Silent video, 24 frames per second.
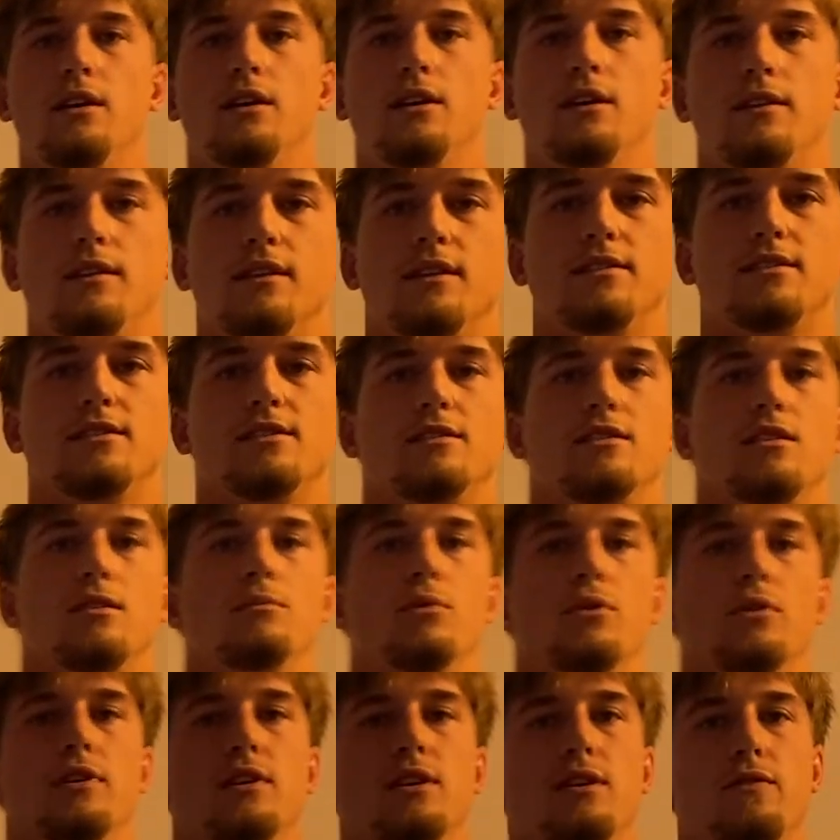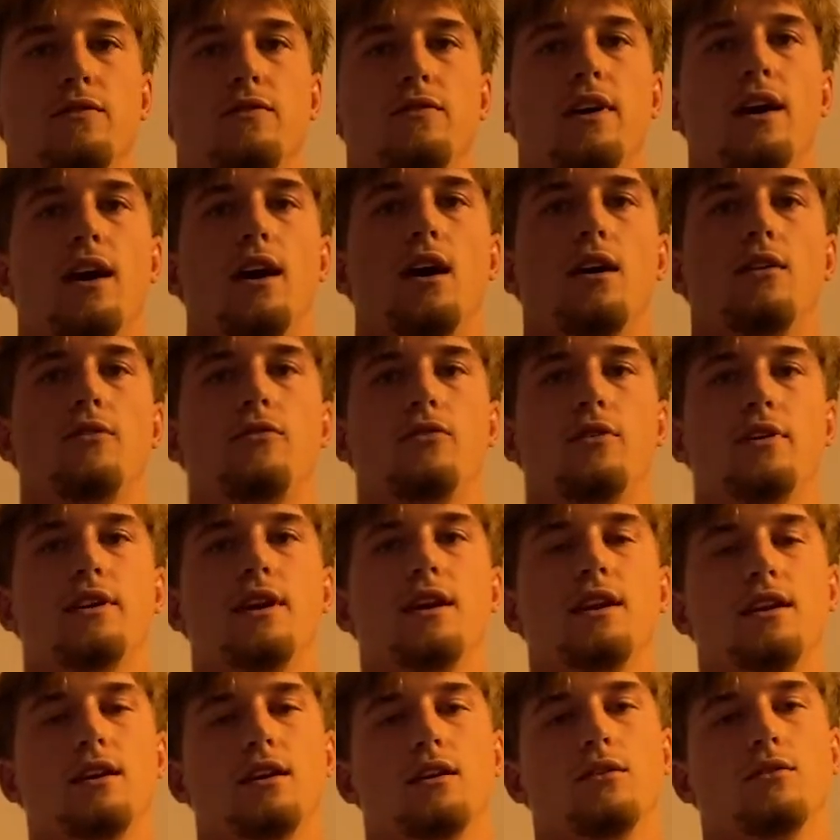This is the belief that
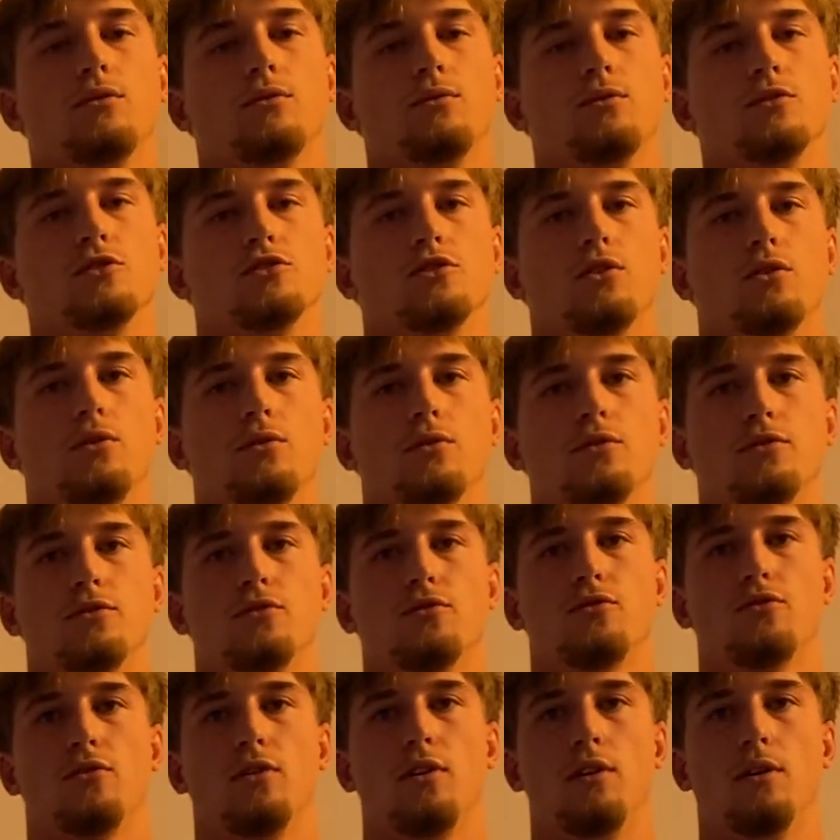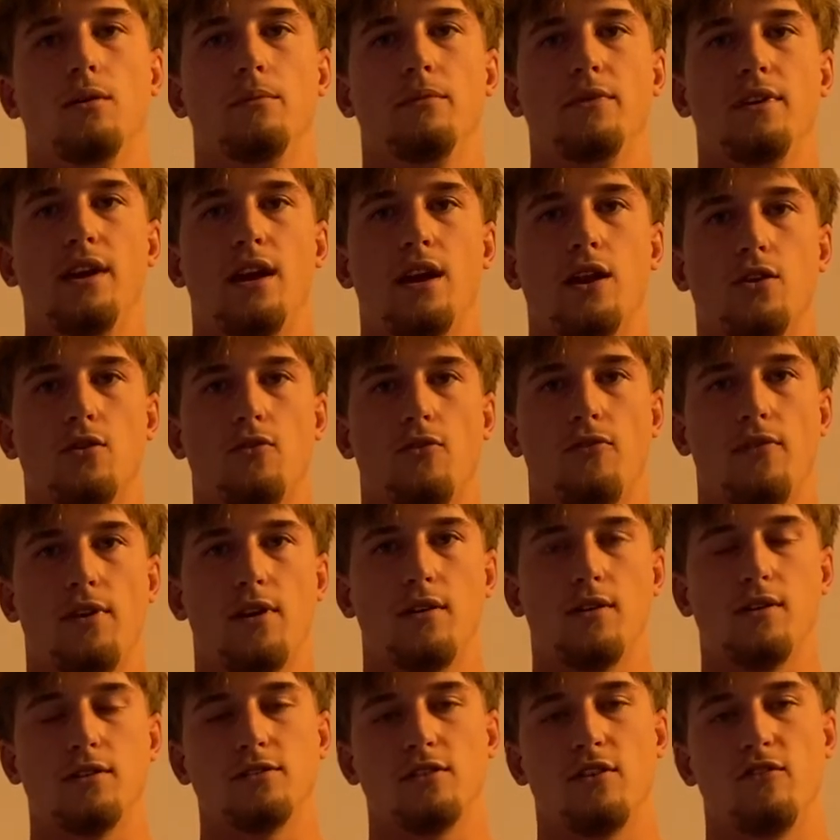forgetting results from the
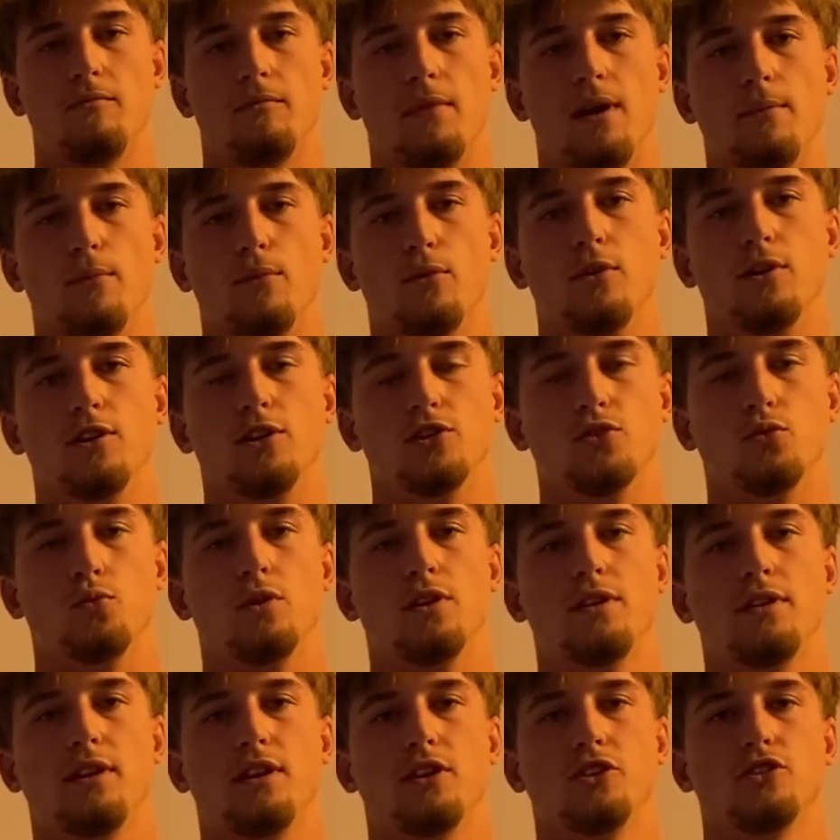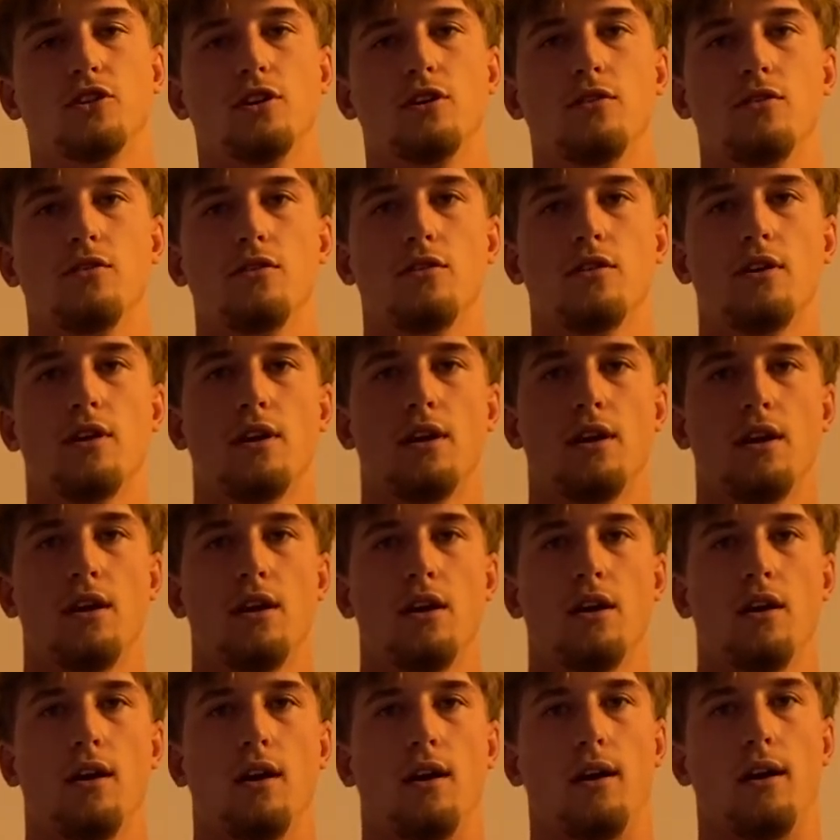interference of memories with each other,
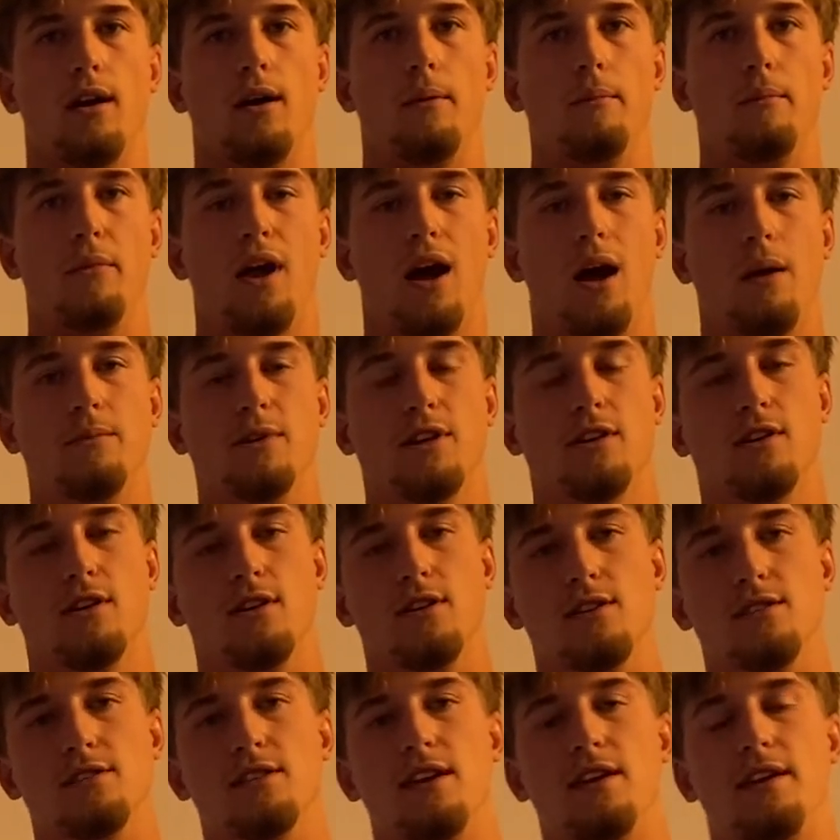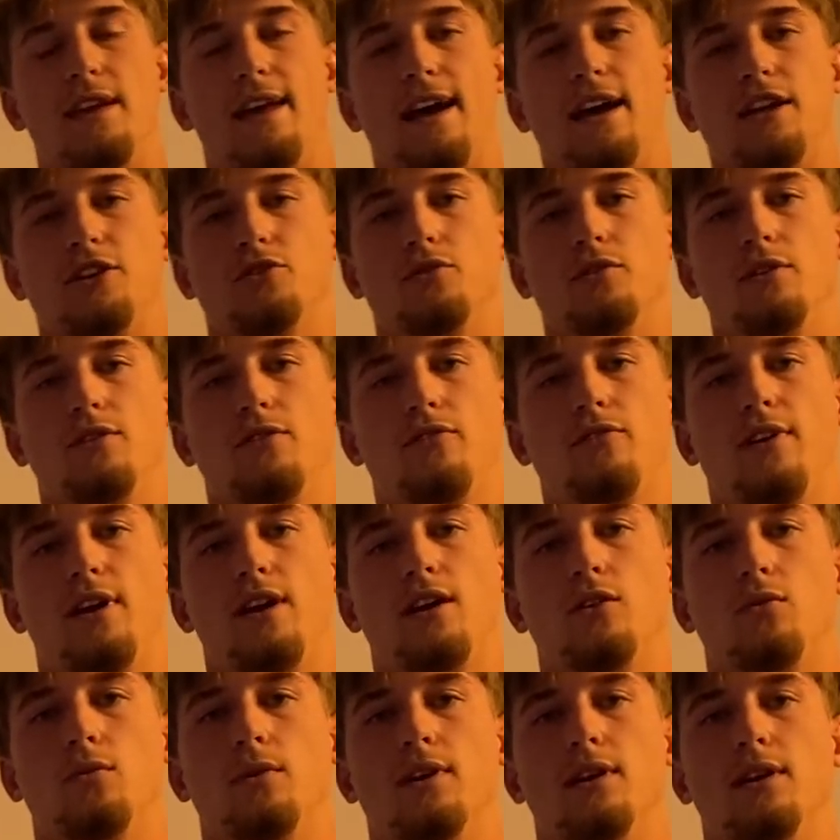not because they naturally fade
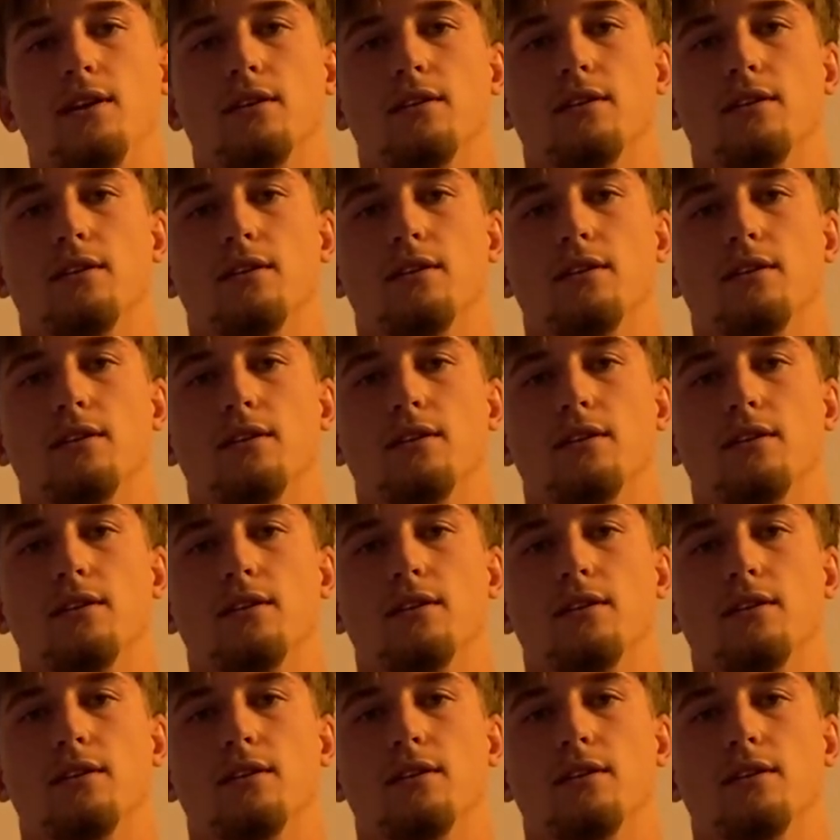away.